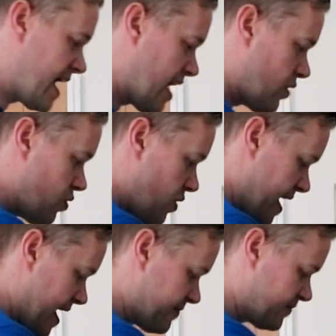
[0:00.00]
now
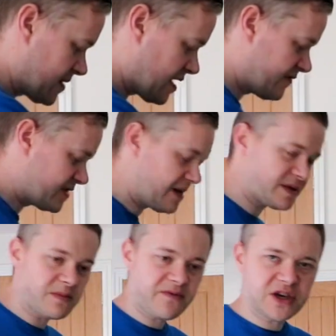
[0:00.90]
where I've
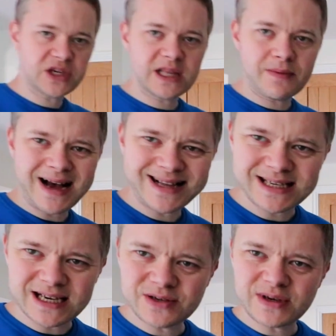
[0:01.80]
dipped my fish in the
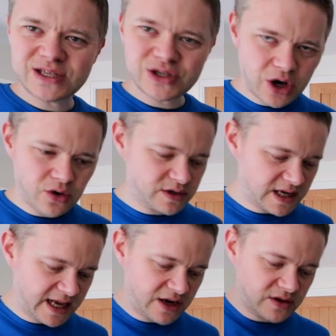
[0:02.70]
batter, so it's
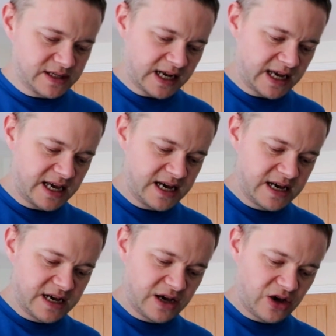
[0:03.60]
totally and utterly
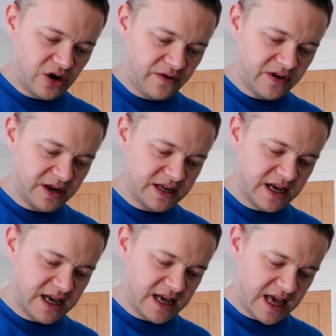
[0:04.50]
covered
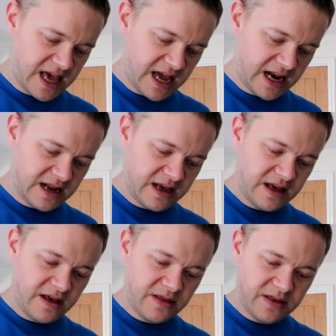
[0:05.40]
in
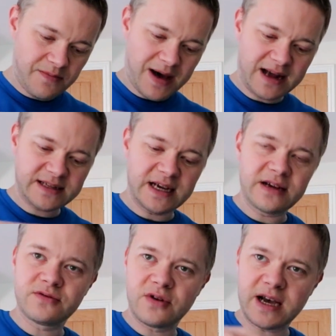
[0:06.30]
the batter,
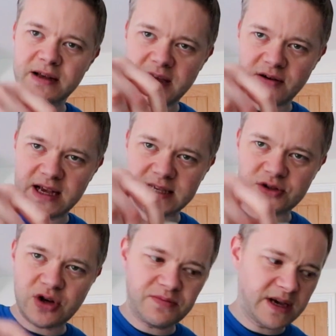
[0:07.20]
right? There it is,
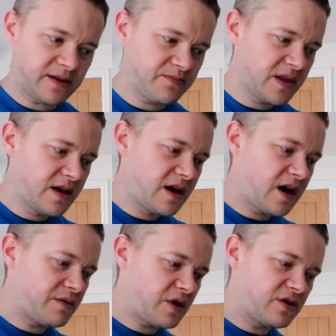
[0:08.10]
dripping.
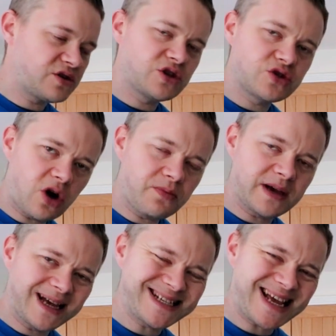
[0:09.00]
I'm going to drop
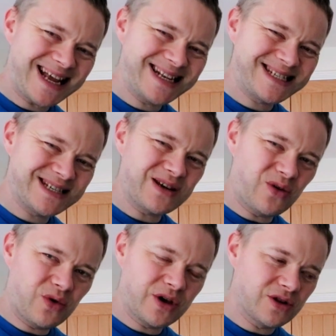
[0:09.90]
it into the
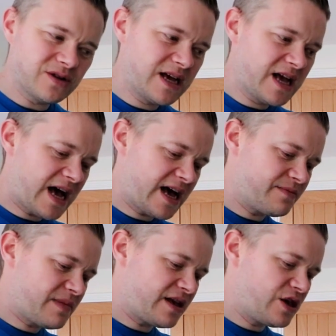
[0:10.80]
oil,
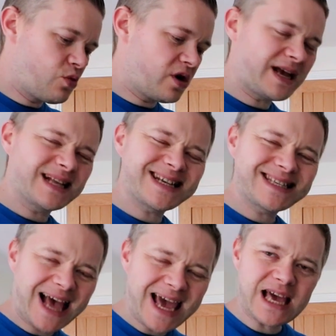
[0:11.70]
and you want it to
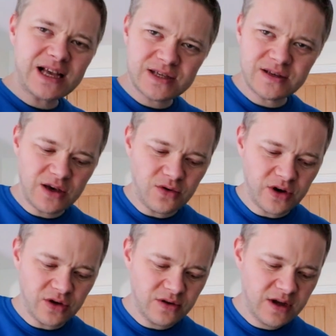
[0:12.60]
take to the
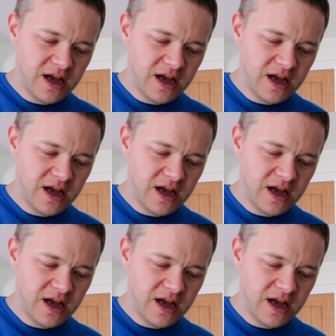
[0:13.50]
oil